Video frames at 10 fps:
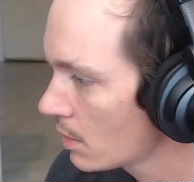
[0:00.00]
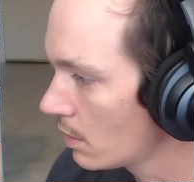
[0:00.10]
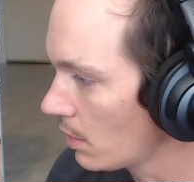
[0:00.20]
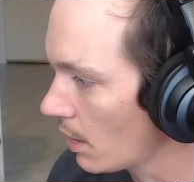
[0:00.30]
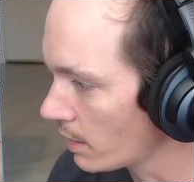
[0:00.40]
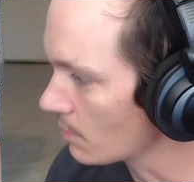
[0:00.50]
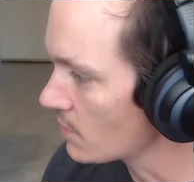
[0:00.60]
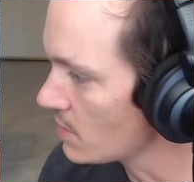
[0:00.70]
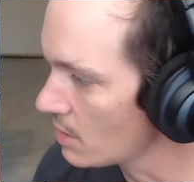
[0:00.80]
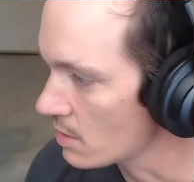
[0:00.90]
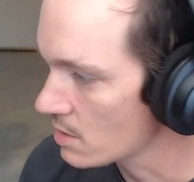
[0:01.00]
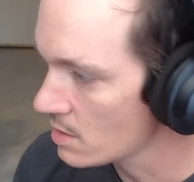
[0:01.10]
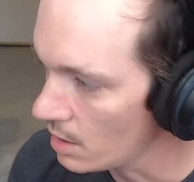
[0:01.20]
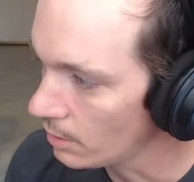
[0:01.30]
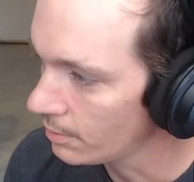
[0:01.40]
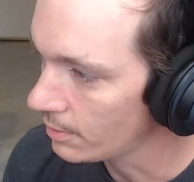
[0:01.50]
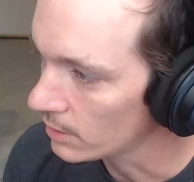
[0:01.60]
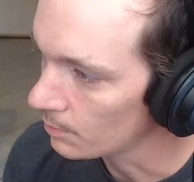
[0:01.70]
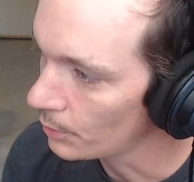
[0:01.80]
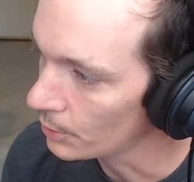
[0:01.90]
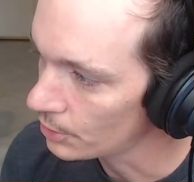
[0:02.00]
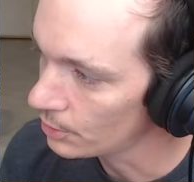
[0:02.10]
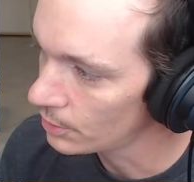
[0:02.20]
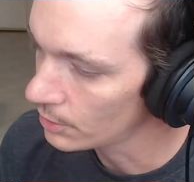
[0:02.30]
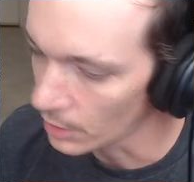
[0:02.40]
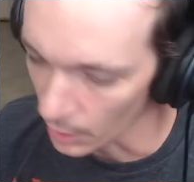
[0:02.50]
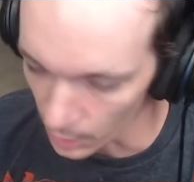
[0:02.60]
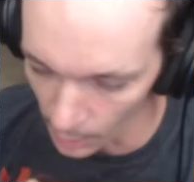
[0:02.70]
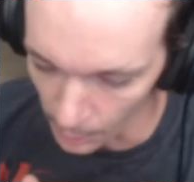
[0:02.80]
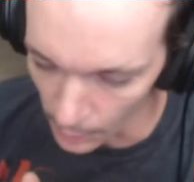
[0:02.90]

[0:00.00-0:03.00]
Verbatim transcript: The IMC itself has pushed a couple